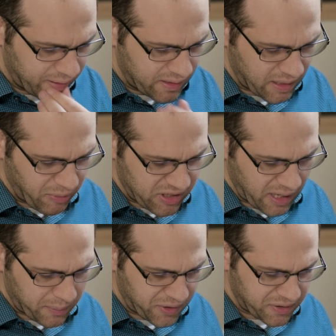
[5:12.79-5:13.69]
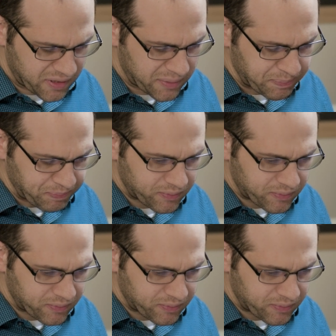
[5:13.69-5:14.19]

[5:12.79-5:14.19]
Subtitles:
some examples,